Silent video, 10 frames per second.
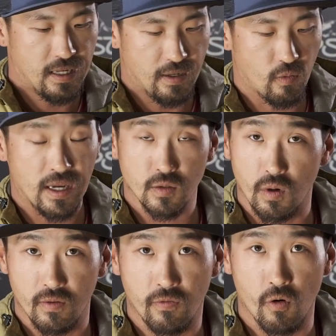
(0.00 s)
it weighs
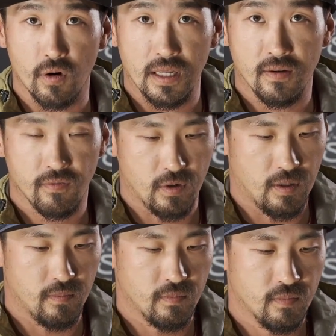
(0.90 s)
140
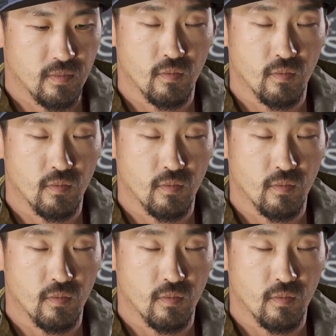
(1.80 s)
from